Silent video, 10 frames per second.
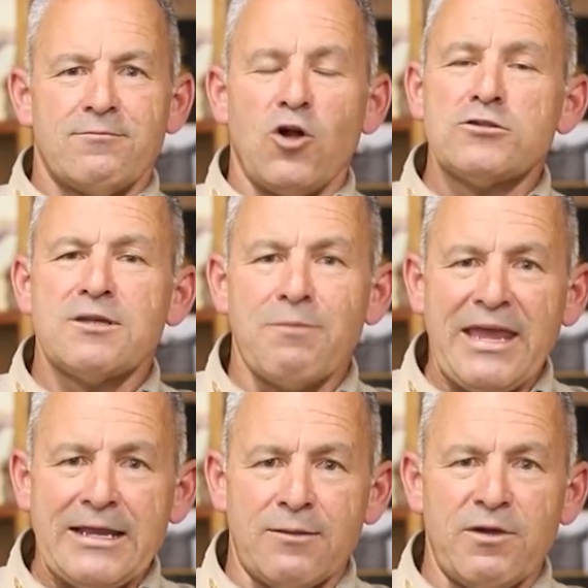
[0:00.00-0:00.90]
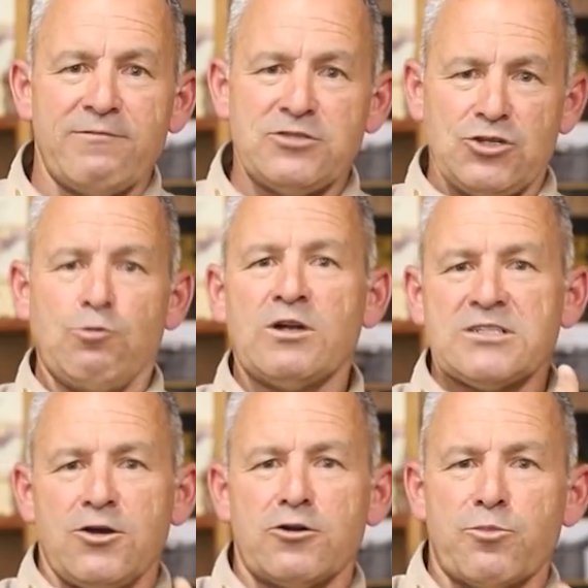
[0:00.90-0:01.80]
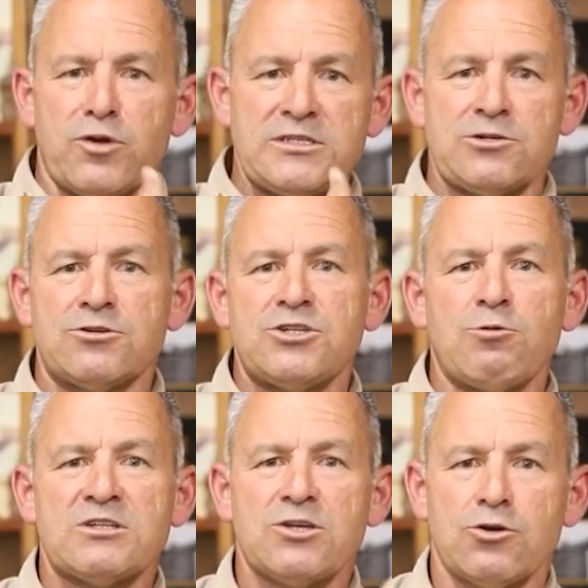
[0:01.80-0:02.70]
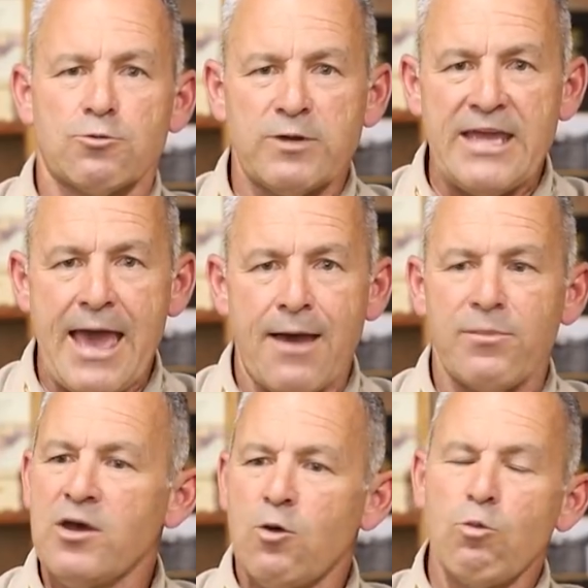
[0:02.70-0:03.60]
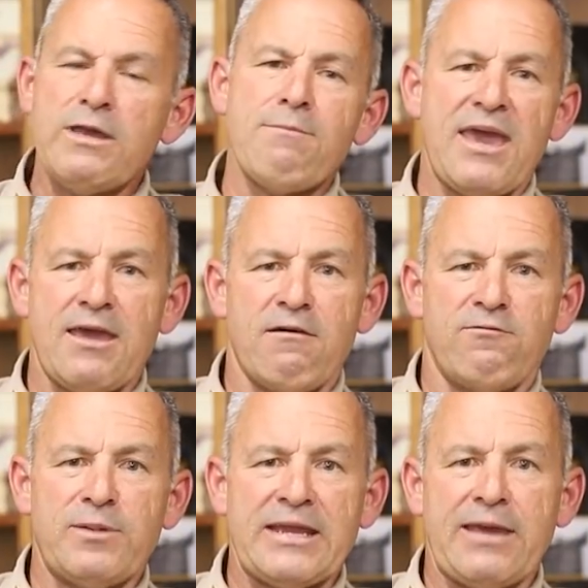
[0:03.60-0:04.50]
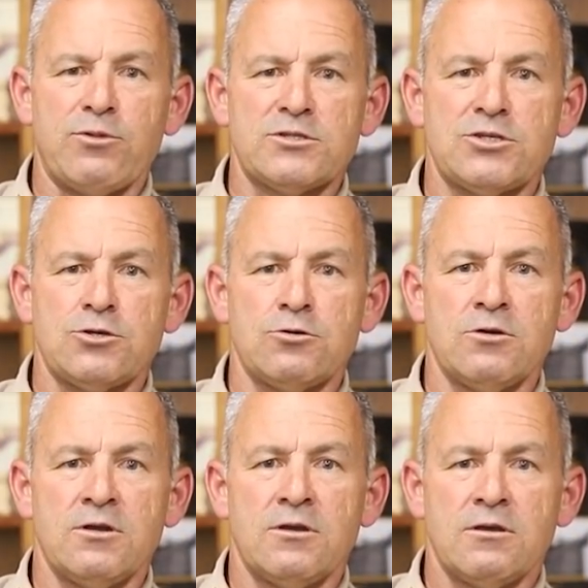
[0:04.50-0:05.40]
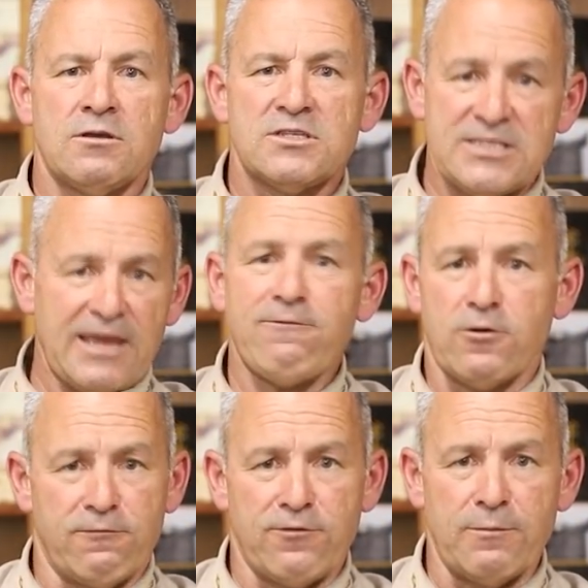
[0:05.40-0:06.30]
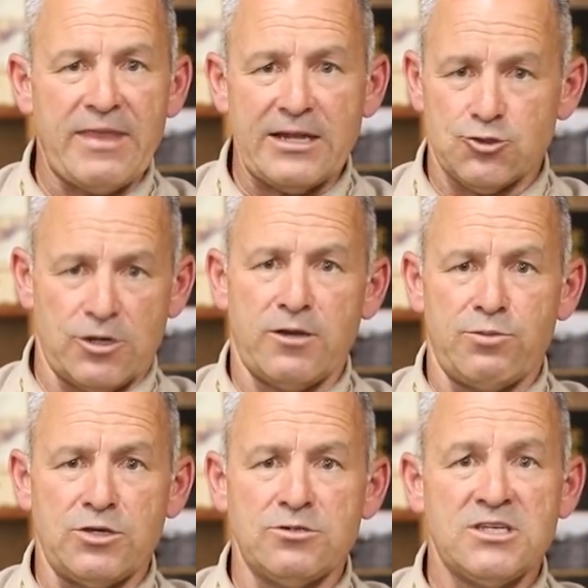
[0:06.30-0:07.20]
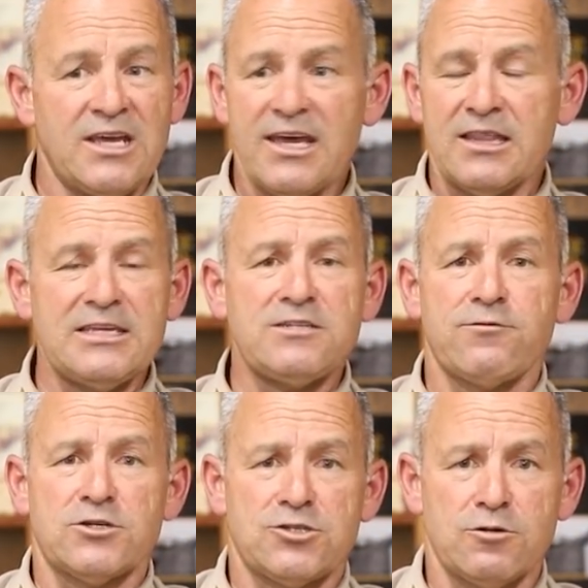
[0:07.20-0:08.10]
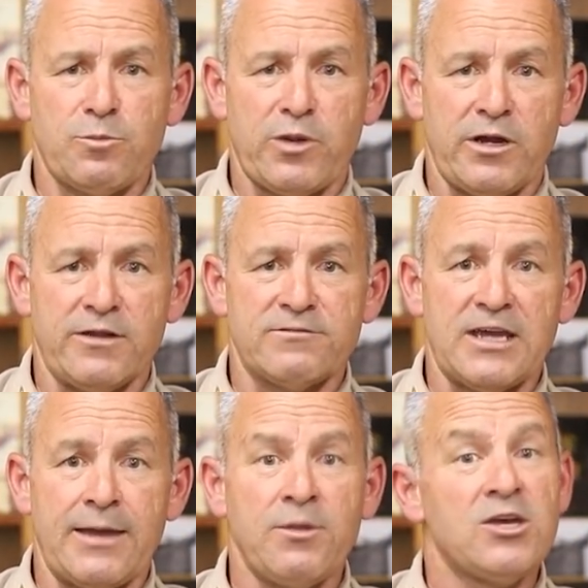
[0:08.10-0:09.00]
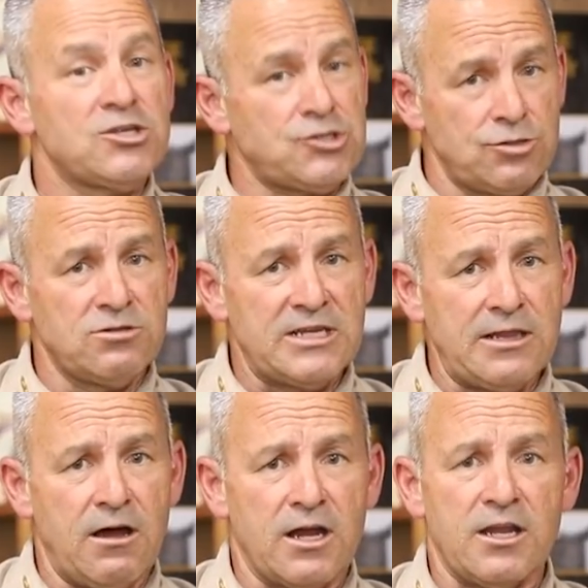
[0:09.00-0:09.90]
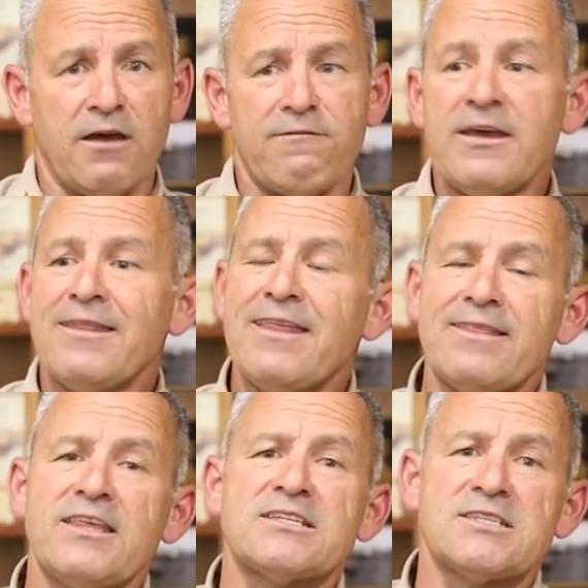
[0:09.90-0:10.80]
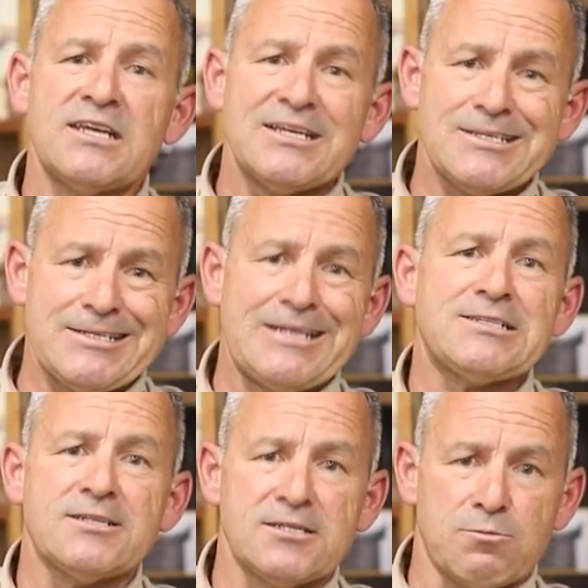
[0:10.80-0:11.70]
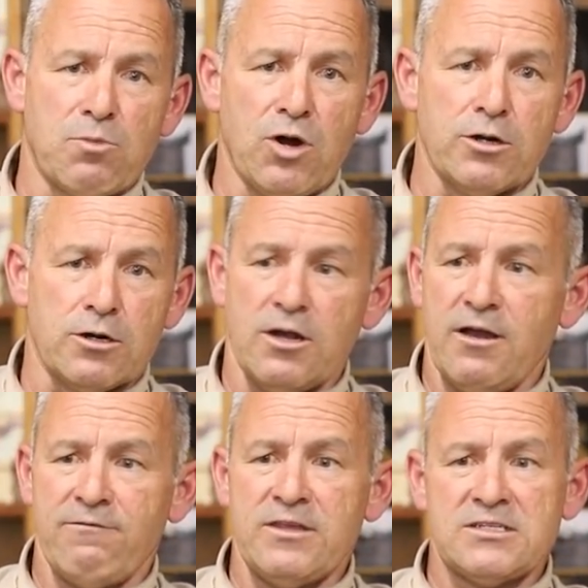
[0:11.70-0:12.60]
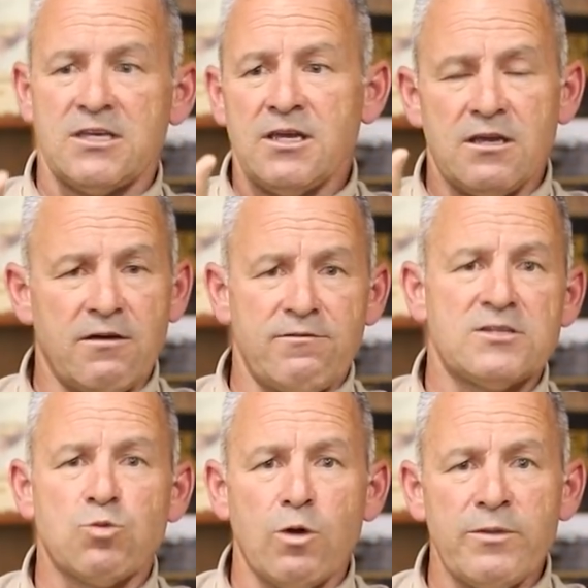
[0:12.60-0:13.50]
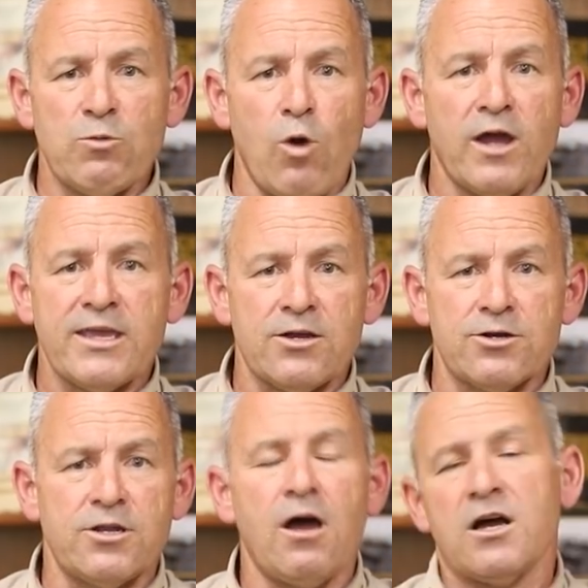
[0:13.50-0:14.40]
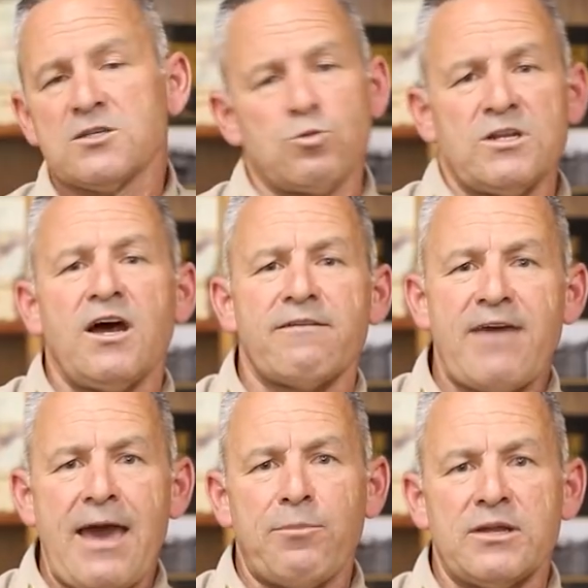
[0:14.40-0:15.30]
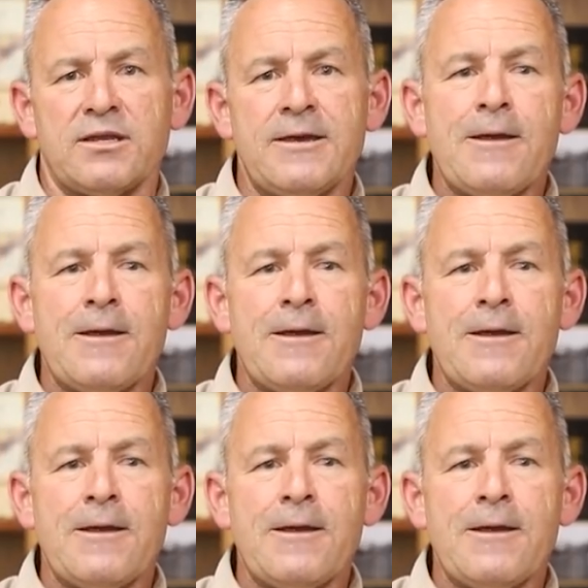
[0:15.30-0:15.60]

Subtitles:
ultimatum of, do you want to go to prison or do you want to go to rehab, we may have been able to save her from that drug abuse, at least for a certain period of time, certainly long enough that this senseless murder of this woman walking her dogs would not have happened.